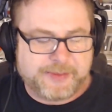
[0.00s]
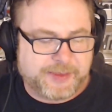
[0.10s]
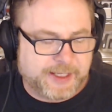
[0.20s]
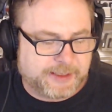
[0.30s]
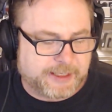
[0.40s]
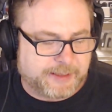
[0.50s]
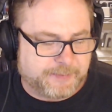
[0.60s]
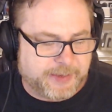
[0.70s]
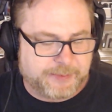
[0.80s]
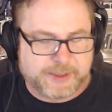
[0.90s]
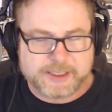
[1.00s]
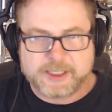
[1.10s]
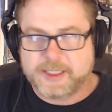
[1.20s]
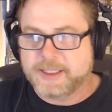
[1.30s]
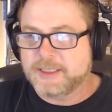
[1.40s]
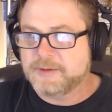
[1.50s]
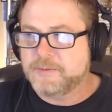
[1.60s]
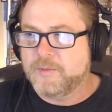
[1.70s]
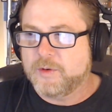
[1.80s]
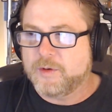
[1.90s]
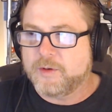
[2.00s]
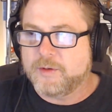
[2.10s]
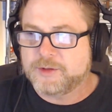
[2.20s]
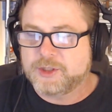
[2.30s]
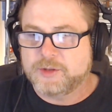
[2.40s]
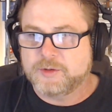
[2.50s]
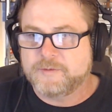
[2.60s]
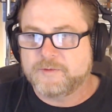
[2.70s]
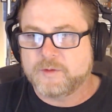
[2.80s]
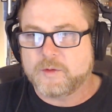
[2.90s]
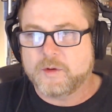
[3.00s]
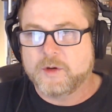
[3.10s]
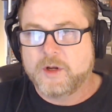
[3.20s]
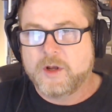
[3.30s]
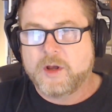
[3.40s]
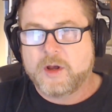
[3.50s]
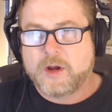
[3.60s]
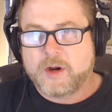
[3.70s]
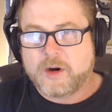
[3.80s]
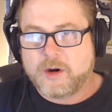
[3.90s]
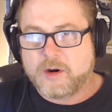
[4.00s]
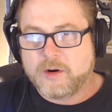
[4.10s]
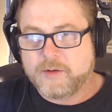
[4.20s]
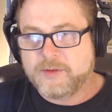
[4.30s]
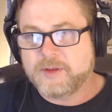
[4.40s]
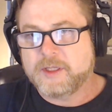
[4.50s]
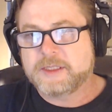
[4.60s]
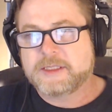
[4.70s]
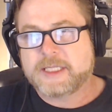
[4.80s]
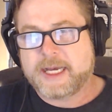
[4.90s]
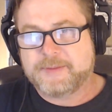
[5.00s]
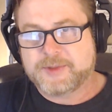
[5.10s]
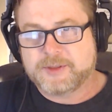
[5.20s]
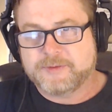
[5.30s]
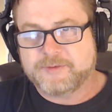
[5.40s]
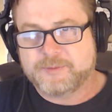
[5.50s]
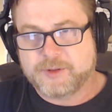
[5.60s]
I think that maybe this honey is more suited for earthy types of